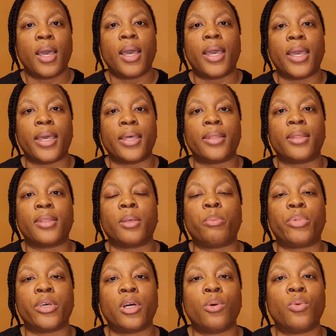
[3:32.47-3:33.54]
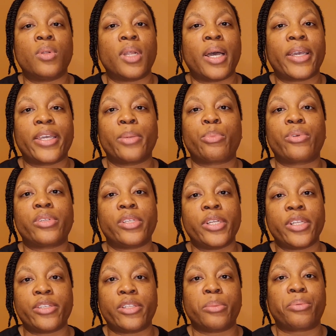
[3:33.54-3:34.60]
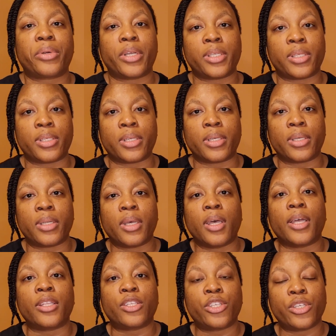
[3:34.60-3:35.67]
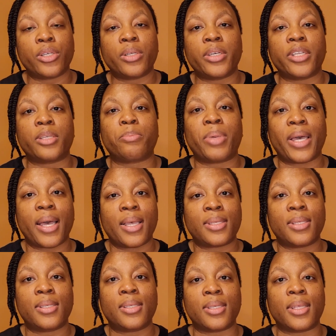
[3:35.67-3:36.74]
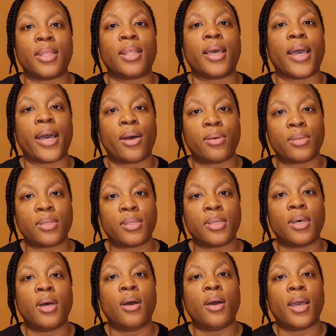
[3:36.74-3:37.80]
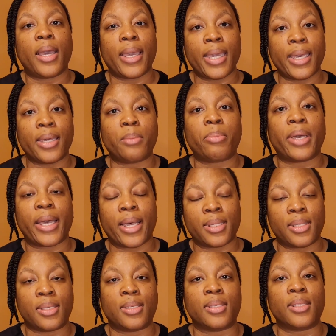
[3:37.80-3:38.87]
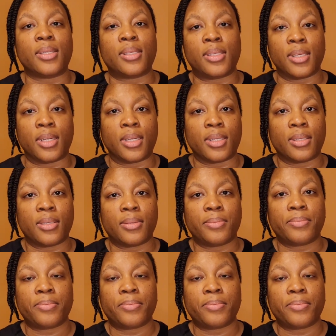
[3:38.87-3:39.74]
And the bill will not get presented to the president until it passes in the House and passes in the Senate.